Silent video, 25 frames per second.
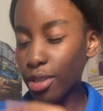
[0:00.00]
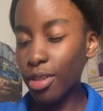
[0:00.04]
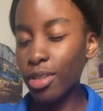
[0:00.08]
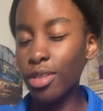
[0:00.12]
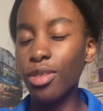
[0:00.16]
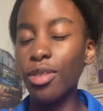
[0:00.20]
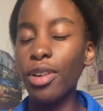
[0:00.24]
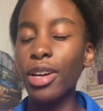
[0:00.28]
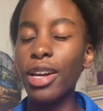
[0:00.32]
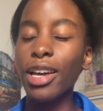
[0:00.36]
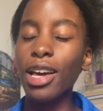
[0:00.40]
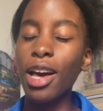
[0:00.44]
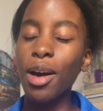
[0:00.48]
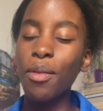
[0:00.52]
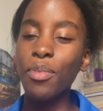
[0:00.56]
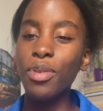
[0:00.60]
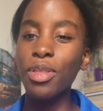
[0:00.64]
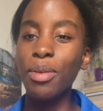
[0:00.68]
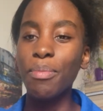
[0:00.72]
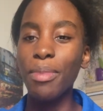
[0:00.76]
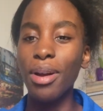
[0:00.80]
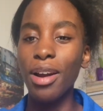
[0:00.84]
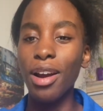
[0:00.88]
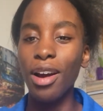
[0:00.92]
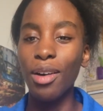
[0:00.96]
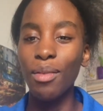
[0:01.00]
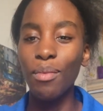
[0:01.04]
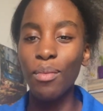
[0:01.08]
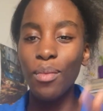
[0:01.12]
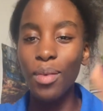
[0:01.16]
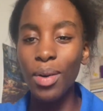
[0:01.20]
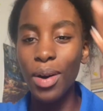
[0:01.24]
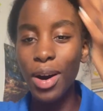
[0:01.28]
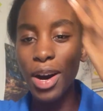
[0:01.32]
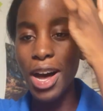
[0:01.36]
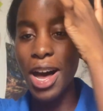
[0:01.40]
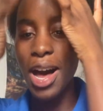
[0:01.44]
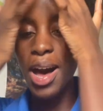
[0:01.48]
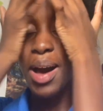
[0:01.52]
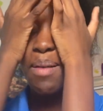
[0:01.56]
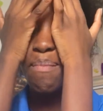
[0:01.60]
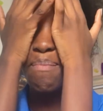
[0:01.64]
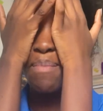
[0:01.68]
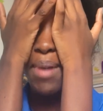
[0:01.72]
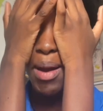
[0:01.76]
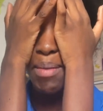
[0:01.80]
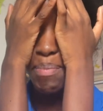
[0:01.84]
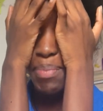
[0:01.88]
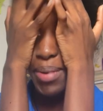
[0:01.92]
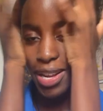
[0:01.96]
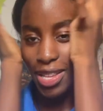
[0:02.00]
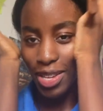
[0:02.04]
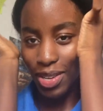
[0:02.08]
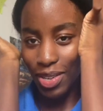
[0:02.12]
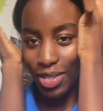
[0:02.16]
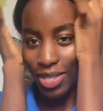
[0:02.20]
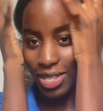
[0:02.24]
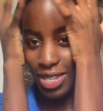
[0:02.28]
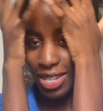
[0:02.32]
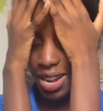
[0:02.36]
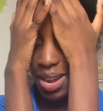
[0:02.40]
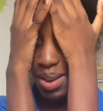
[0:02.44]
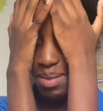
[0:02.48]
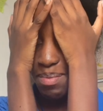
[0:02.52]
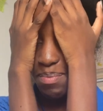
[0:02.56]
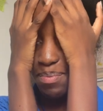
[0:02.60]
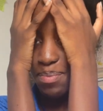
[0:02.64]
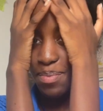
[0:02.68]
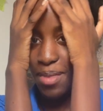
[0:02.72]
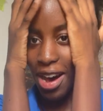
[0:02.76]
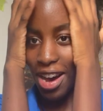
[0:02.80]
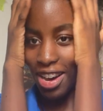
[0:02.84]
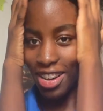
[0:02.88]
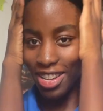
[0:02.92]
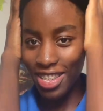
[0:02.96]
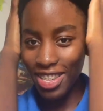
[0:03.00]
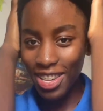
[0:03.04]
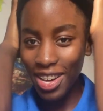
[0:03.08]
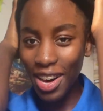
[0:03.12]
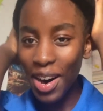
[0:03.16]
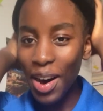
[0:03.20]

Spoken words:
So it comes with a mirror. My brain's gone to like mush.